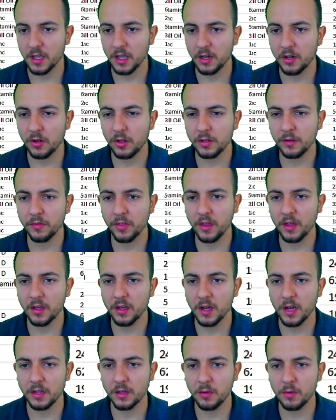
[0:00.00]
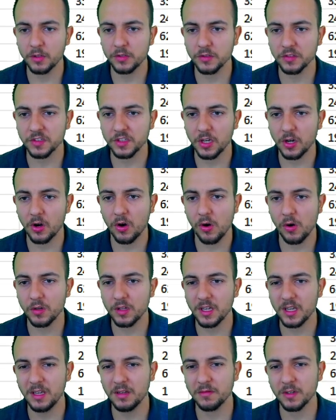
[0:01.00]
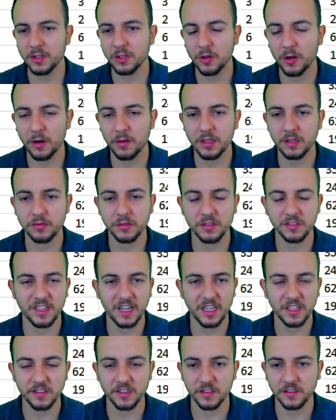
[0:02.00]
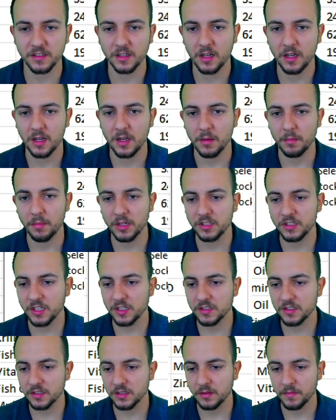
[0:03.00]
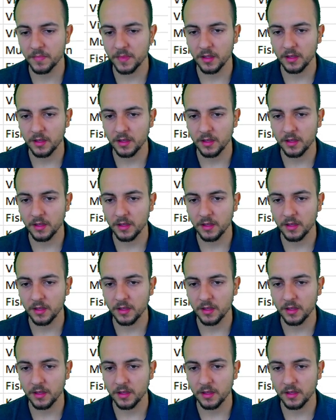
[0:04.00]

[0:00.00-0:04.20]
And another thing, I don't want to see all the inventory transactions, but just